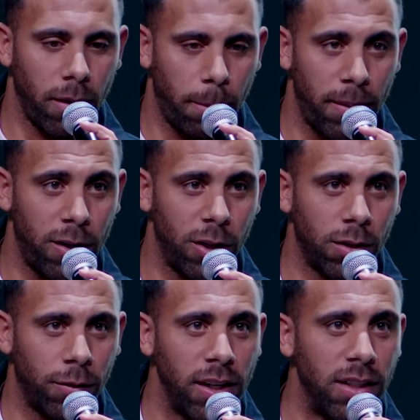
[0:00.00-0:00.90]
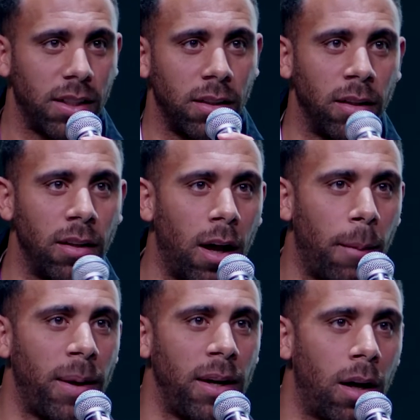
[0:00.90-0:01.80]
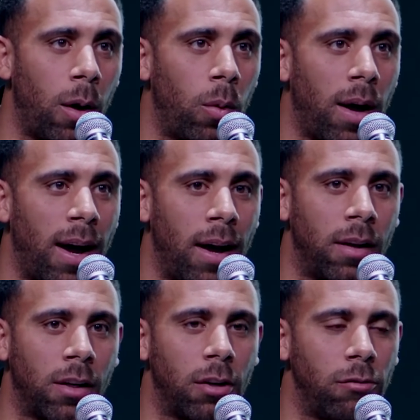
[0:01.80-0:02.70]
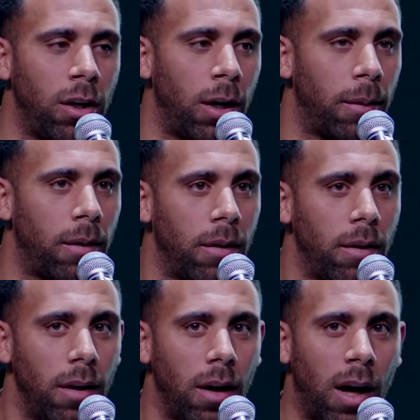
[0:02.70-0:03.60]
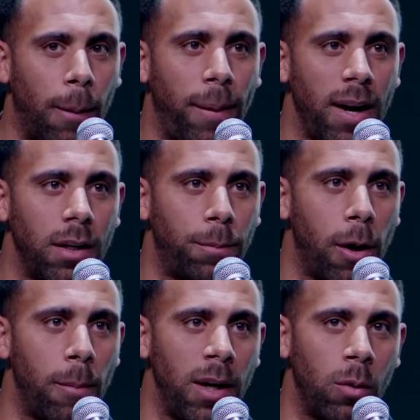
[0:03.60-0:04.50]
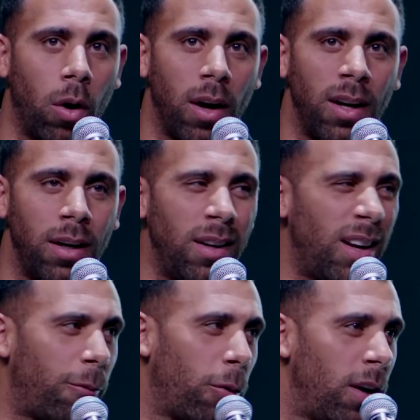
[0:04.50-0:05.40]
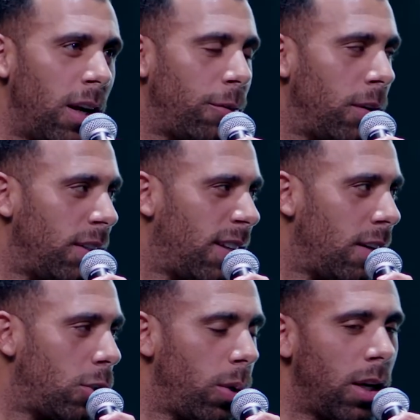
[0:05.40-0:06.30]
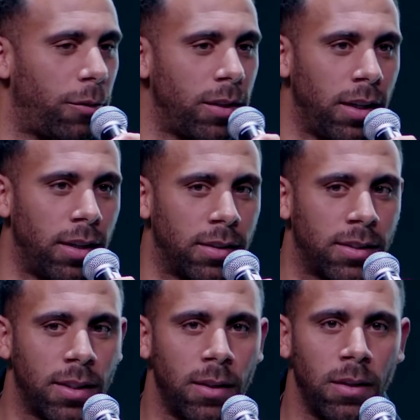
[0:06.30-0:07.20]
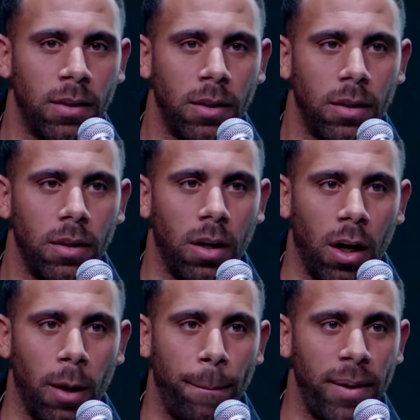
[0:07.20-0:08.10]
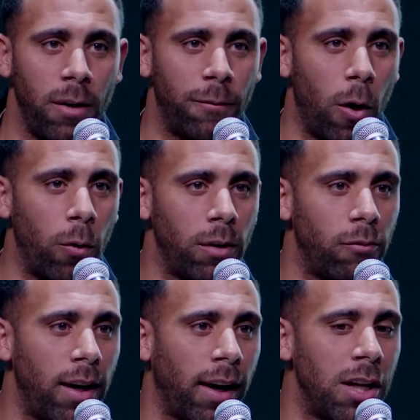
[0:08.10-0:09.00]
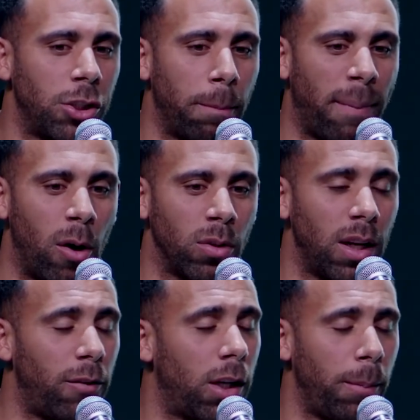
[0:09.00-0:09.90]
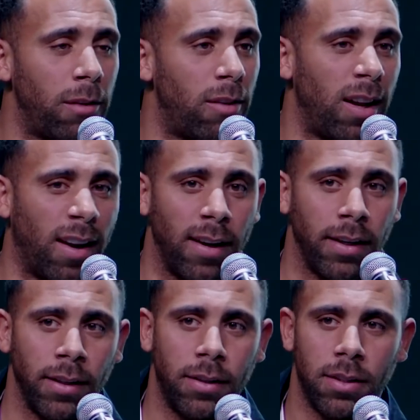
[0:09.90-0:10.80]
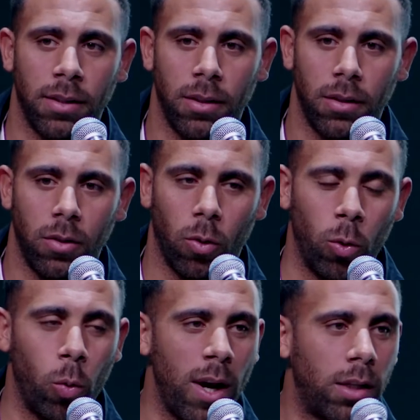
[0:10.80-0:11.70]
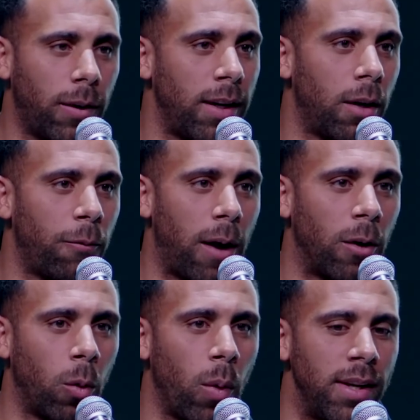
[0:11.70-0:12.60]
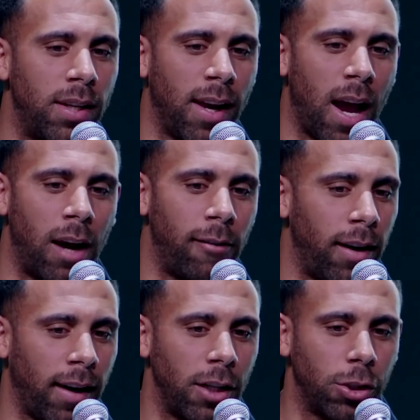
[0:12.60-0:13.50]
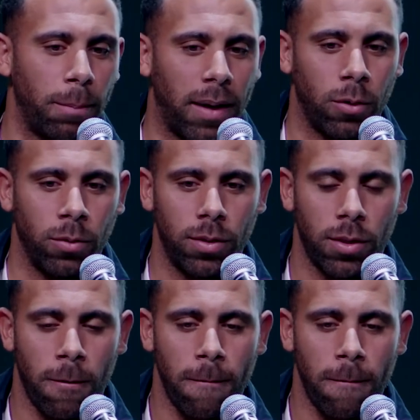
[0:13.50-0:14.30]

Because of the incident, I had a career. I played in the Premier League, for 10 to 11 years. Been involved in relegation battles, never to be relegated. Always found a way to get out of relegation battles.